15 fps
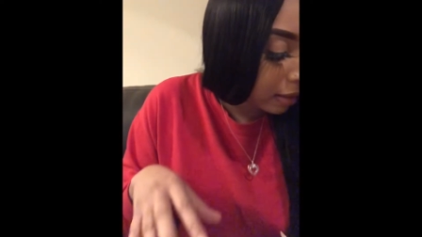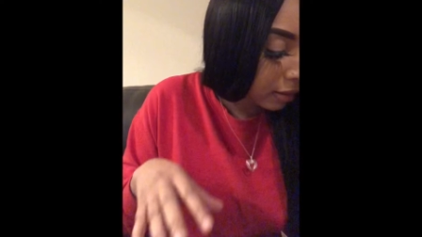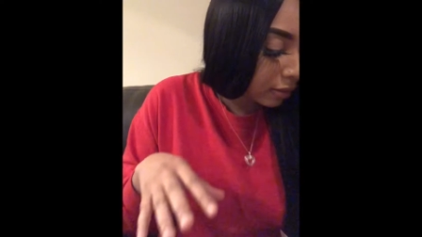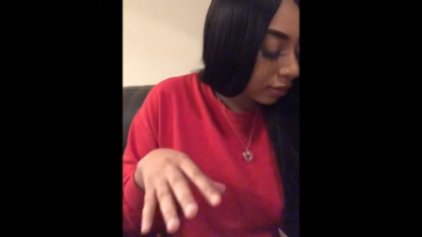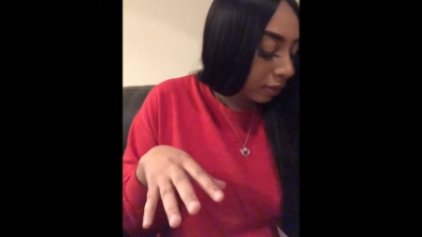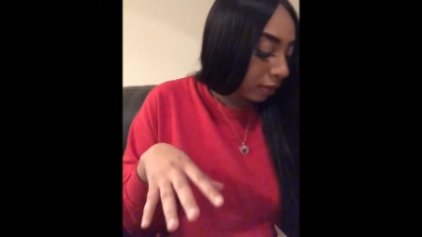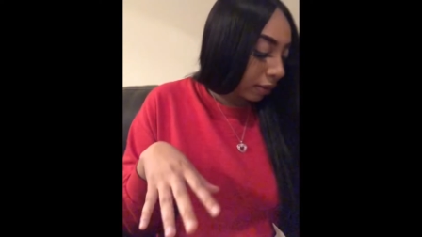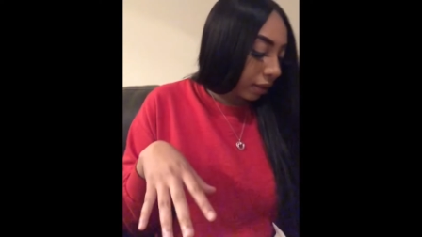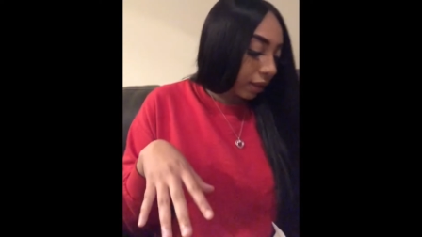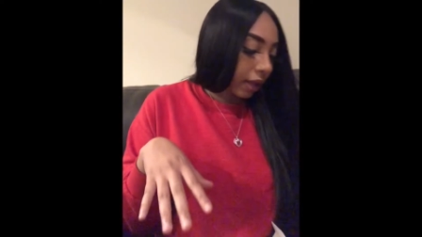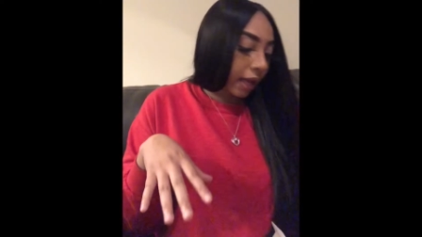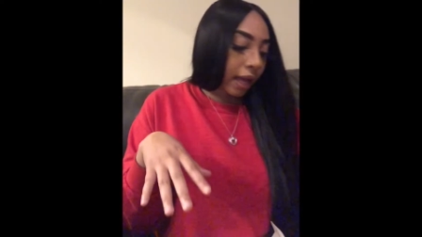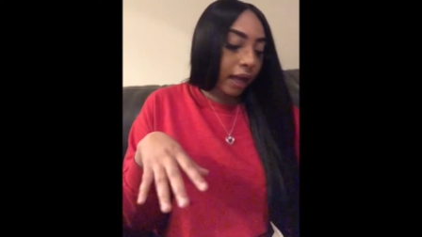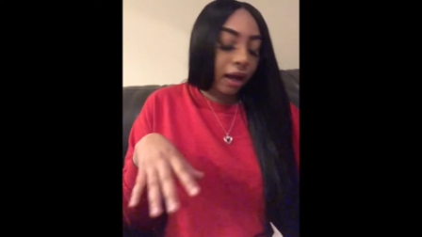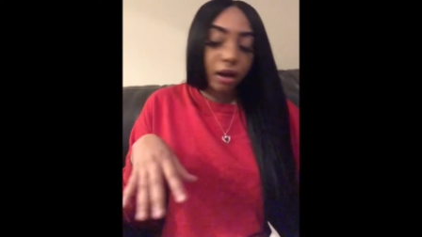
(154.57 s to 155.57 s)
So yeah,
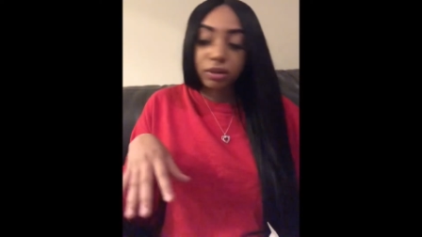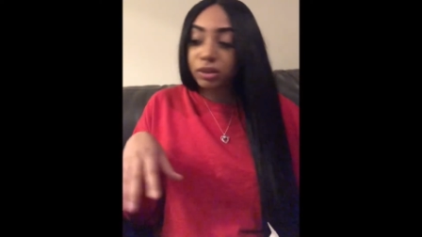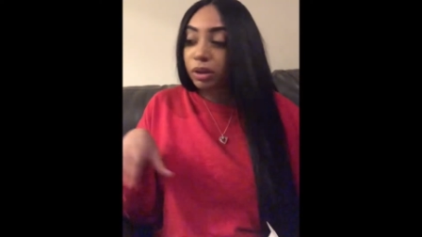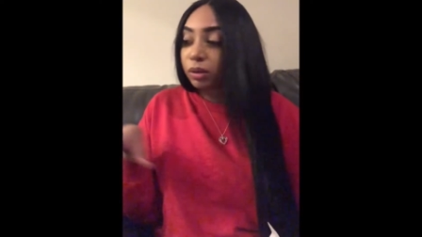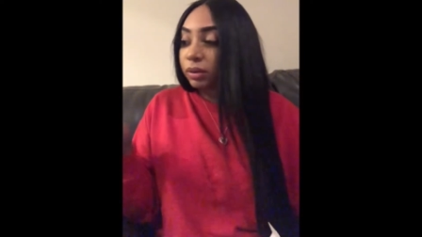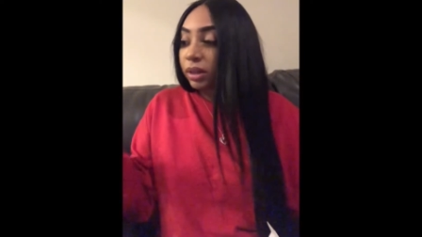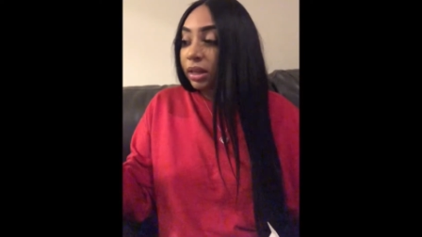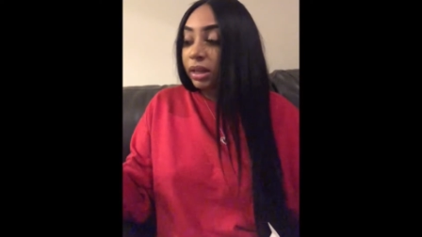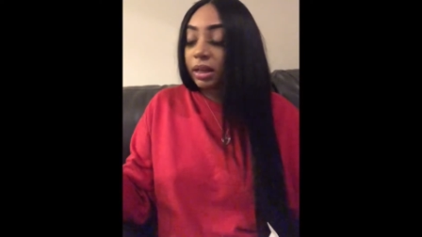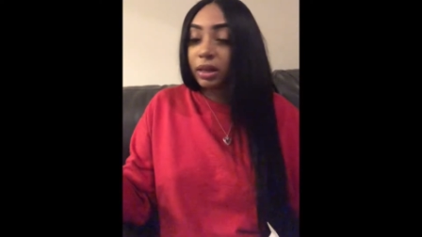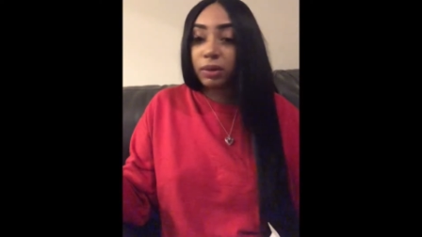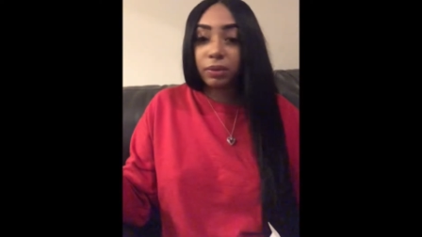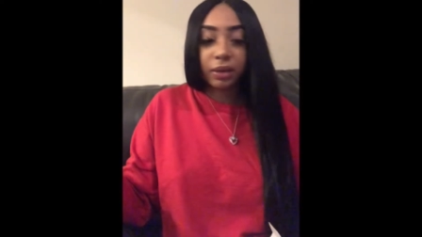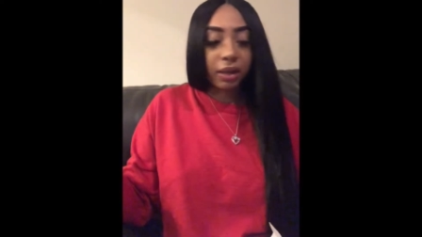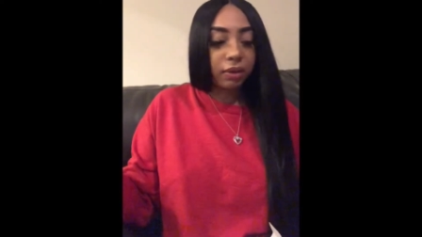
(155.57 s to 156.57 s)
and also the little
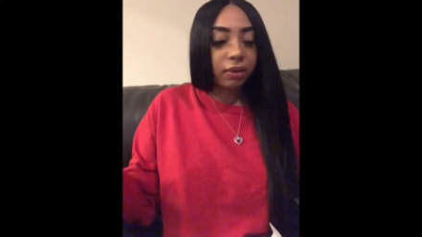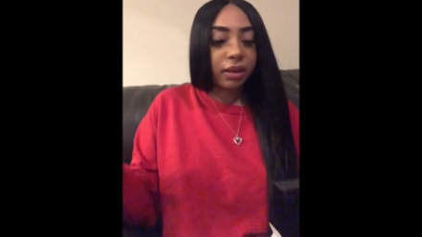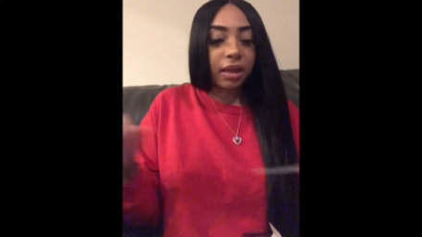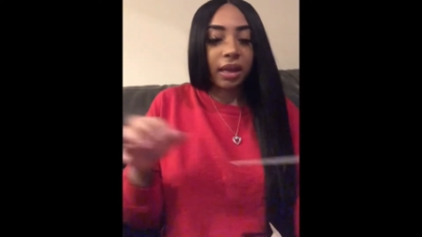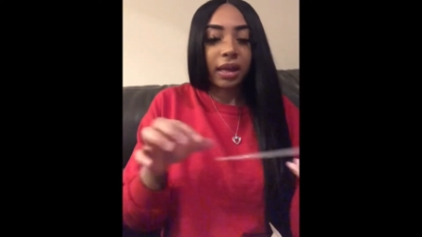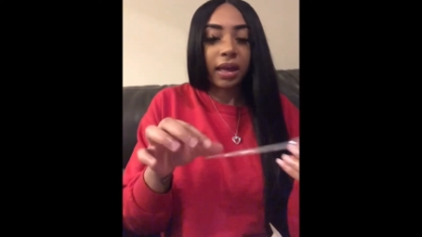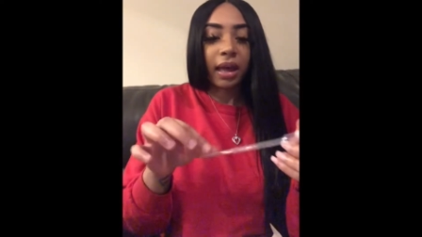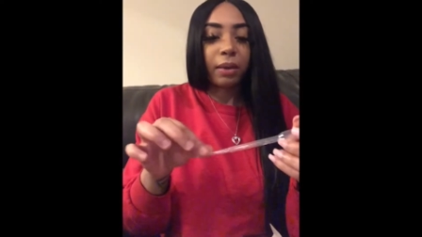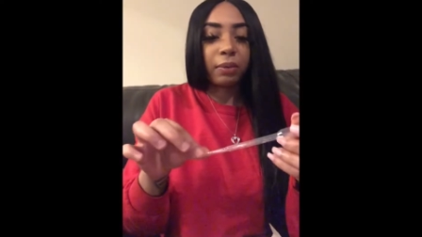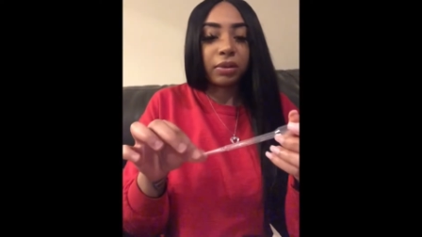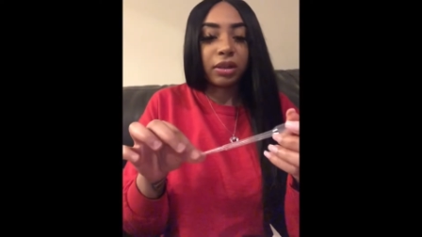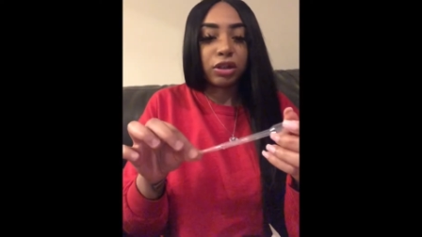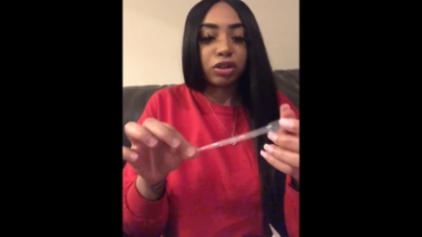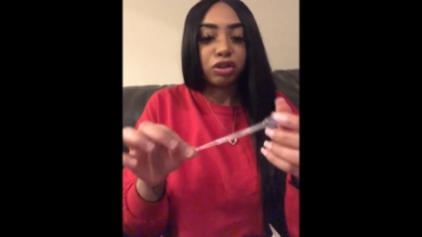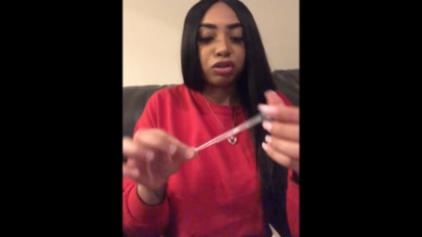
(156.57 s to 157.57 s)
nail kit came with
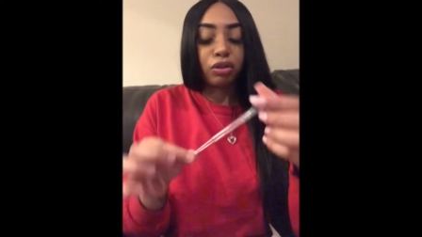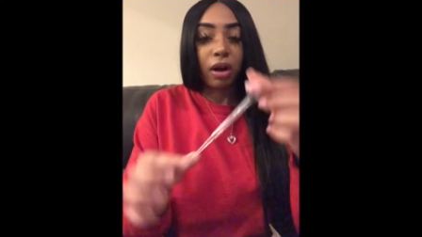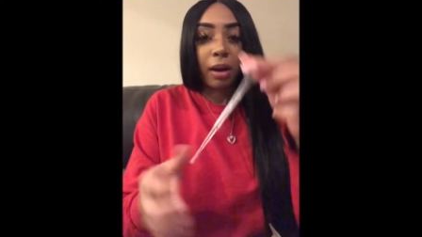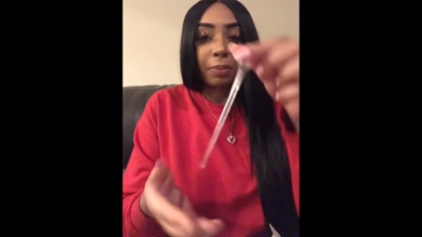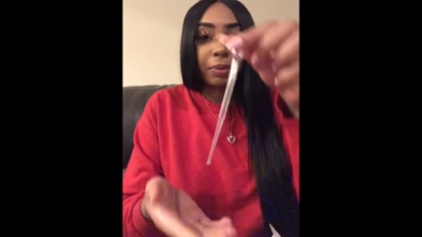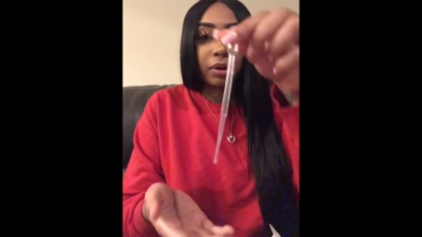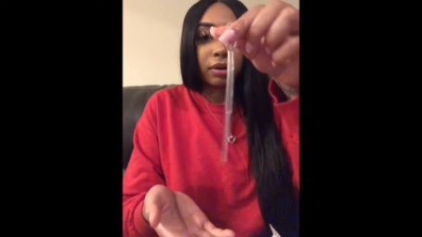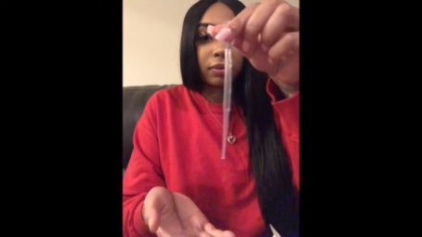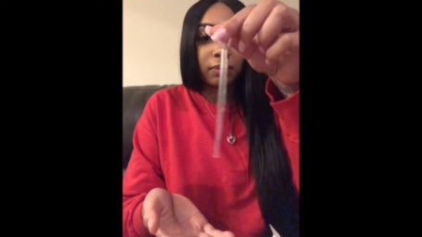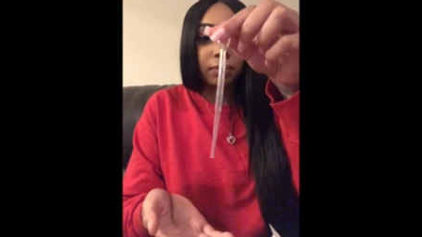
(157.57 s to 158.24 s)
this dropper.